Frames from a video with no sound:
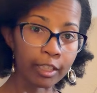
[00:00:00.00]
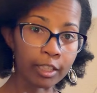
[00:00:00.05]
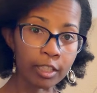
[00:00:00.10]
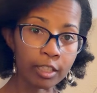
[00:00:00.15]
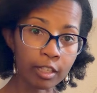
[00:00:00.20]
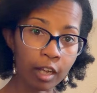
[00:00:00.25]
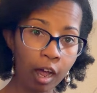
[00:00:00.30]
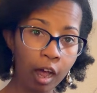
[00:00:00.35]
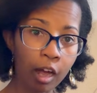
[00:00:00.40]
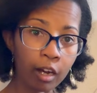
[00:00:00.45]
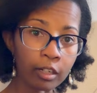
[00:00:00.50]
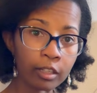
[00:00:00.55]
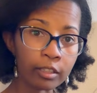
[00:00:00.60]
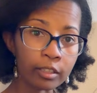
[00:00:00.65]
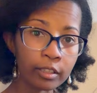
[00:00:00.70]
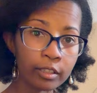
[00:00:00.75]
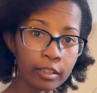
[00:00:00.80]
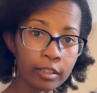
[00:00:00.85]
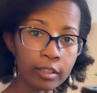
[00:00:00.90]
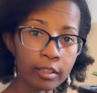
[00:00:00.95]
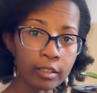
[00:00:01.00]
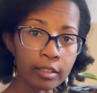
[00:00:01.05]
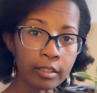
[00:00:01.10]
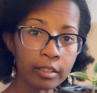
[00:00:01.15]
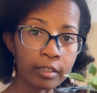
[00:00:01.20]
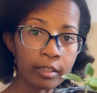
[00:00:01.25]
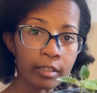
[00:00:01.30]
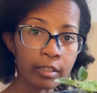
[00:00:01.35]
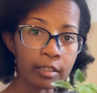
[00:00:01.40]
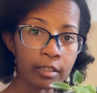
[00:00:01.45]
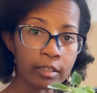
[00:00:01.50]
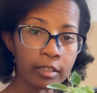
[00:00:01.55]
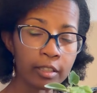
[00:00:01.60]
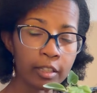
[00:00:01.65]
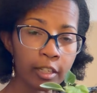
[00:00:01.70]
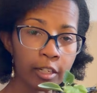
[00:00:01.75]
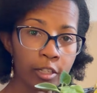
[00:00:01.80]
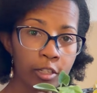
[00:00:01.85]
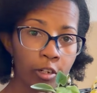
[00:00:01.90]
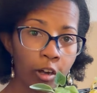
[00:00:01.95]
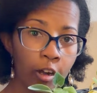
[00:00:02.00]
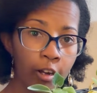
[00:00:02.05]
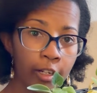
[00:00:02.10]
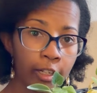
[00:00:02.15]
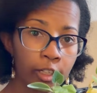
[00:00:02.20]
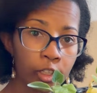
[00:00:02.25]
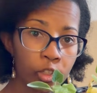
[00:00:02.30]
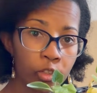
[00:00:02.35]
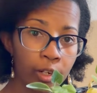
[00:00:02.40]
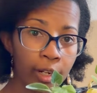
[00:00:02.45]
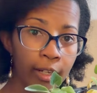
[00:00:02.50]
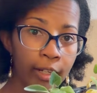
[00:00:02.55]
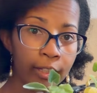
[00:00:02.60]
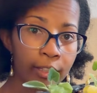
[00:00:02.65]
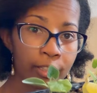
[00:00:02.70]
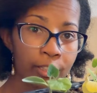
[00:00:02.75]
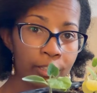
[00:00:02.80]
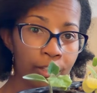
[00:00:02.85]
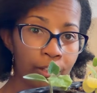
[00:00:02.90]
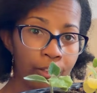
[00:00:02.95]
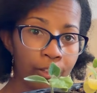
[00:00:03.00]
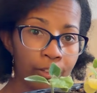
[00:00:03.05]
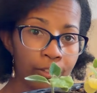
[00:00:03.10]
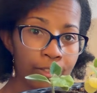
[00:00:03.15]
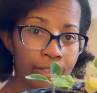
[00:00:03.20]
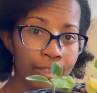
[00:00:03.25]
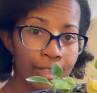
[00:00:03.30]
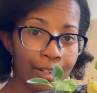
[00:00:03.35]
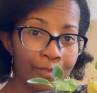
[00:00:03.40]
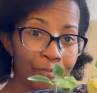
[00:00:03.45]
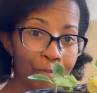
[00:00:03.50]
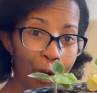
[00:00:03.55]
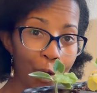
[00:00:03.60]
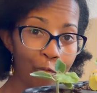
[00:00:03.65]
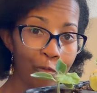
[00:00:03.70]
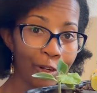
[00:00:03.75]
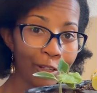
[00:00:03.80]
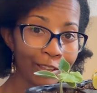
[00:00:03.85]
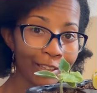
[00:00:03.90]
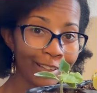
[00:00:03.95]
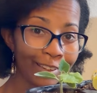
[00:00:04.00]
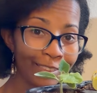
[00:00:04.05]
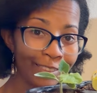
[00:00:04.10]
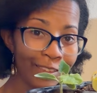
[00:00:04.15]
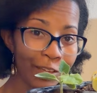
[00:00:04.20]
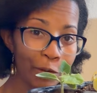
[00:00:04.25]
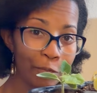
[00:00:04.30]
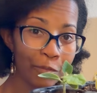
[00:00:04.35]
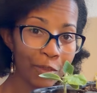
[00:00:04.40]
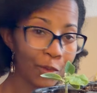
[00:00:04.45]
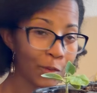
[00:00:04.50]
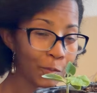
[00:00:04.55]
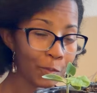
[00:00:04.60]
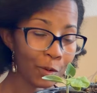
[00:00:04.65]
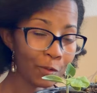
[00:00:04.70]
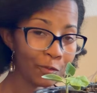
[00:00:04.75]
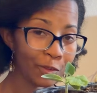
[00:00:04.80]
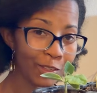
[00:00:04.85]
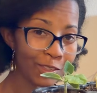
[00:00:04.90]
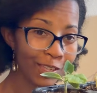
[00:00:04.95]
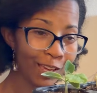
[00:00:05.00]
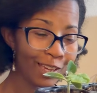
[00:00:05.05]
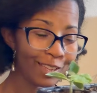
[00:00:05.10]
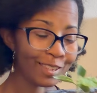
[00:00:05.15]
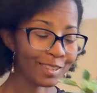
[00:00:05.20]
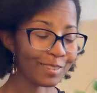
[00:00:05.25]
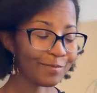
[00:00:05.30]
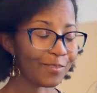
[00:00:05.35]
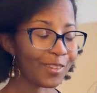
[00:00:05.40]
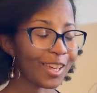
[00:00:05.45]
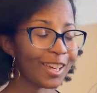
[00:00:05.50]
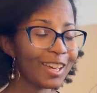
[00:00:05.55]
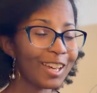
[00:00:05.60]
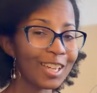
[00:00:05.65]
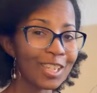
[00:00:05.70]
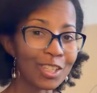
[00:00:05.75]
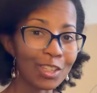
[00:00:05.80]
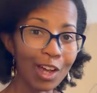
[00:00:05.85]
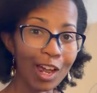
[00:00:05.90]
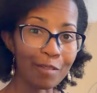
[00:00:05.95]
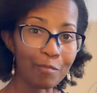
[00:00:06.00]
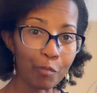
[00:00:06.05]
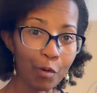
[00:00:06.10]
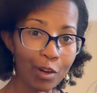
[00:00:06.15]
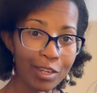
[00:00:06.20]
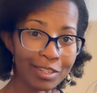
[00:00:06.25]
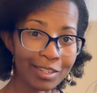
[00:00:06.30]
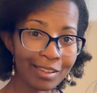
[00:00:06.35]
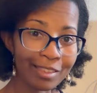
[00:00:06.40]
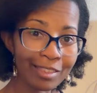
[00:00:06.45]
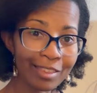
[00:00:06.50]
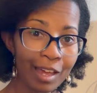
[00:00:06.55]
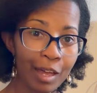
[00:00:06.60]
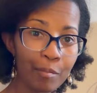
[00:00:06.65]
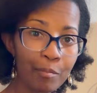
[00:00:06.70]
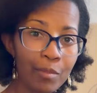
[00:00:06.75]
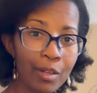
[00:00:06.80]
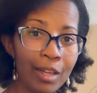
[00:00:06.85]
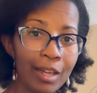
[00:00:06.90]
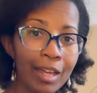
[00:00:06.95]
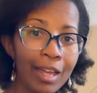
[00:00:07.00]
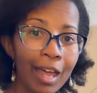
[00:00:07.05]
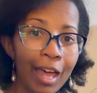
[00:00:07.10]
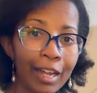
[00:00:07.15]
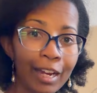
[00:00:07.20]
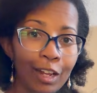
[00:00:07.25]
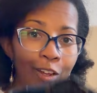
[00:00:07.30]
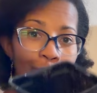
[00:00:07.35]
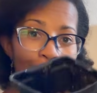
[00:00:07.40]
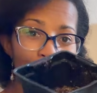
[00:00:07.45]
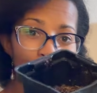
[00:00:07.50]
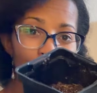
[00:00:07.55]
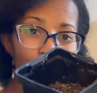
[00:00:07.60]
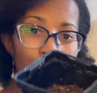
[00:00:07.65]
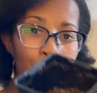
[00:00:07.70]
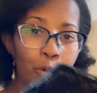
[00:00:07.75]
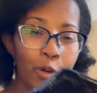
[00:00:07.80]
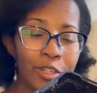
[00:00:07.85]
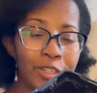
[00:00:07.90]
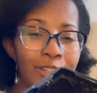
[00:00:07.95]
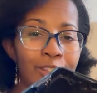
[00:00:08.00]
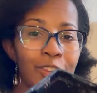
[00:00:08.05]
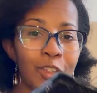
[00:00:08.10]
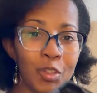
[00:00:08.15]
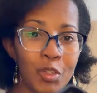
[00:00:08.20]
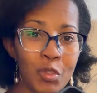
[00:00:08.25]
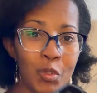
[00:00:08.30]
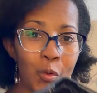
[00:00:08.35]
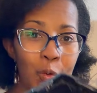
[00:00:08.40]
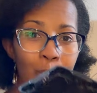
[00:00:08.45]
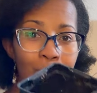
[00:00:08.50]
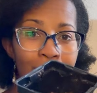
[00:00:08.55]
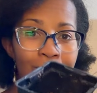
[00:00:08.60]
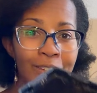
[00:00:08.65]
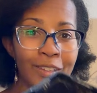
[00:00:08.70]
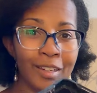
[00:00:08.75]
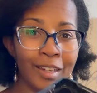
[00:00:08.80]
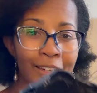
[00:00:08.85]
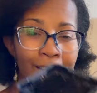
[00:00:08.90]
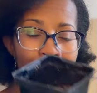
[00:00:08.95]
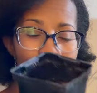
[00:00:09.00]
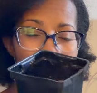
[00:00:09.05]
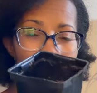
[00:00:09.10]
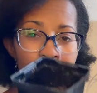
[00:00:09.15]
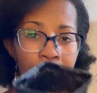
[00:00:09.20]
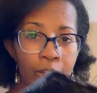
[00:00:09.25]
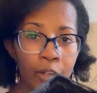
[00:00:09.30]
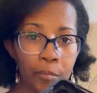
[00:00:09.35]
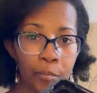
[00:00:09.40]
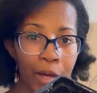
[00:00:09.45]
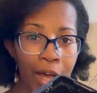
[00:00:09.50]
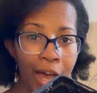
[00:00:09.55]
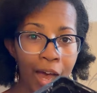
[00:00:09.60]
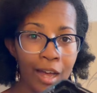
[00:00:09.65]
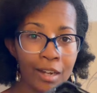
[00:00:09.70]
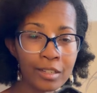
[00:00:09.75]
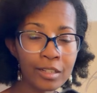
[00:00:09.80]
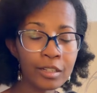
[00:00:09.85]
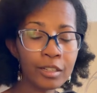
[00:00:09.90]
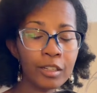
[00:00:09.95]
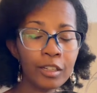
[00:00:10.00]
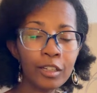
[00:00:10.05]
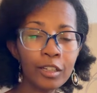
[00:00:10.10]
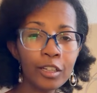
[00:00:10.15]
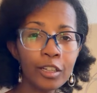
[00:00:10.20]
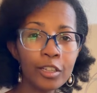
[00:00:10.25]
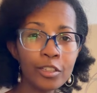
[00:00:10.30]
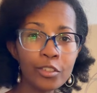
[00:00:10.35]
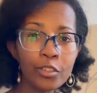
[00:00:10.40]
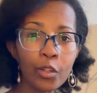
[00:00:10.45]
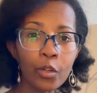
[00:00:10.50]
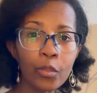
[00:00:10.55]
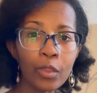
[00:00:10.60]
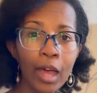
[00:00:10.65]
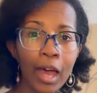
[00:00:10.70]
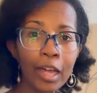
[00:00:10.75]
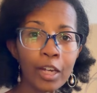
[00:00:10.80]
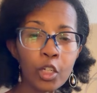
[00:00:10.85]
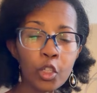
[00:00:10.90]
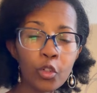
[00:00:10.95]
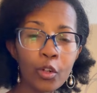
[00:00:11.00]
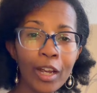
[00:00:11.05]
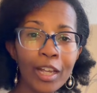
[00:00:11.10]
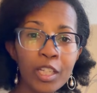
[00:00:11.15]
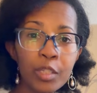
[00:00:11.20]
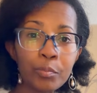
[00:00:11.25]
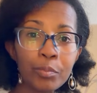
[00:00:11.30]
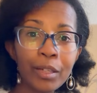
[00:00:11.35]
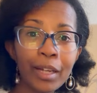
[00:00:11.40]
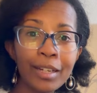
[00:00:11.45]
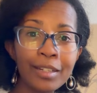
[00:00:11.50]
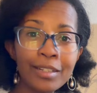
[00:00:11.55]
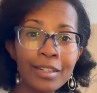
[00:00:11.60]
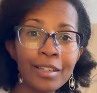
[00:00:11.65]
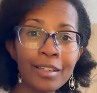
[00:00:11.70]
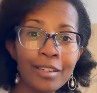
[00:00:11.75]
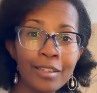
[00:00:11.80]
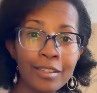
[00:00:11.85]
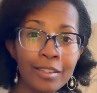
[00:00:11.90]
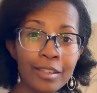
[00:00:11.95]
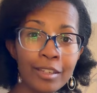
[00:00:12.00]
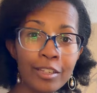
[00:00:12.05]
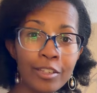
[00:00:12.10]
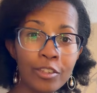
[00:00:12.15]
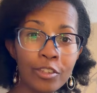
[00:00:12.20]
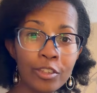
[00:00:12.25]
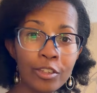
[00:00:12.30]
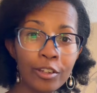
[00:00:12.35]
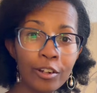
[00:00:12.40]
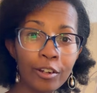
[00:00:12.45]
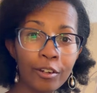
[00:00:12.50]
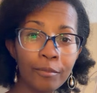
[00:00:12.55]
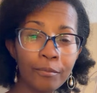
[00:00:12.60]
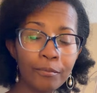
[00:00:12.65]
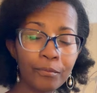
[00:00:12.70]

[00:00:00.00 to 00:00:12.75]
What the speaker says: stock seed starting trays sit perfectly in them. They're the perfect size. So I moistened them and I also moistened the soil in the pot so that transplanting is easier.